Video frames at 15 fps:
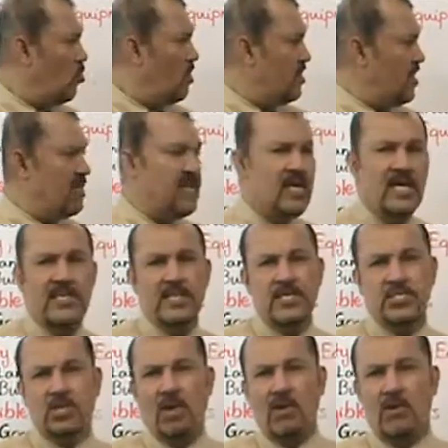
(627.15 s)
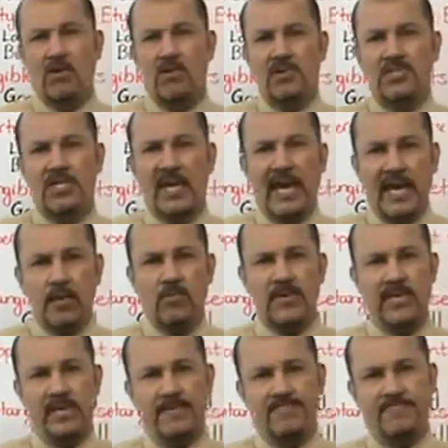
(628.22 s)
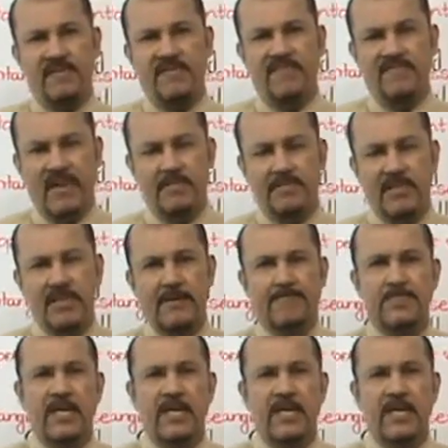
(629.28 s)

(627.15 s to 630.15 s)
within the stockholders' equity family.